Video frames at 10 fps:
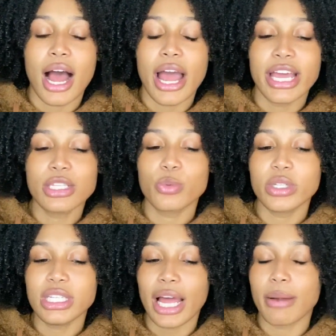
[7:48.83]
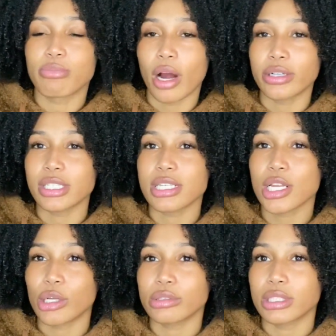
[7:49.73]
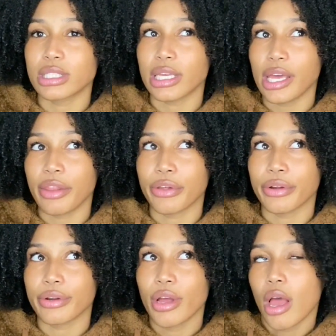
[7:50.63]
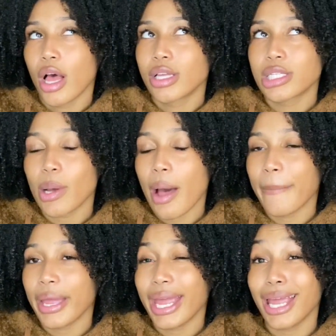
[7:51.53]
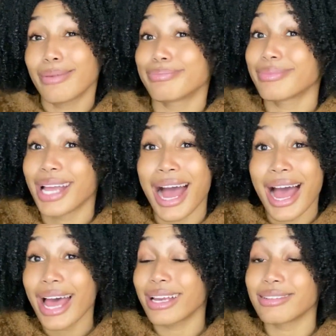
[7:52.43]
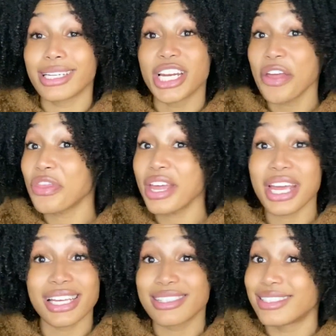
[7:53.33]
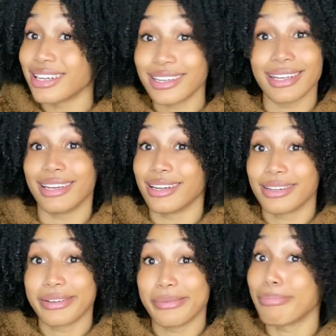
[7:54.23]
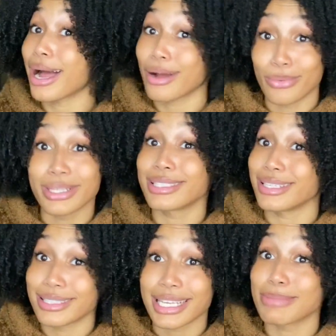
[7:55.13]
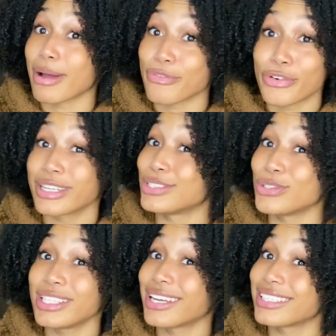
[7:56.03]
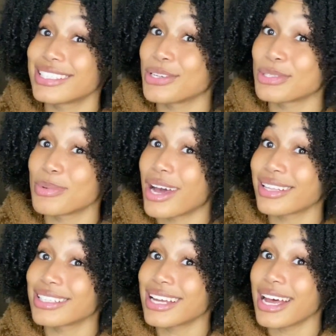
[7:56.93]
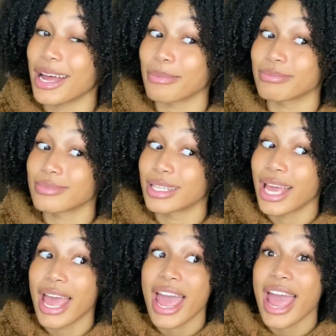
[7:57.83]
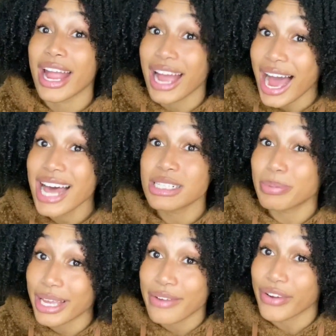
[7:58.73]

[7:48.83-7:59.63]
it's really like brought us closer together. So, I mean, God, nothing is done by coincidence, as my friend Juliana tells me all the time. God has a plan for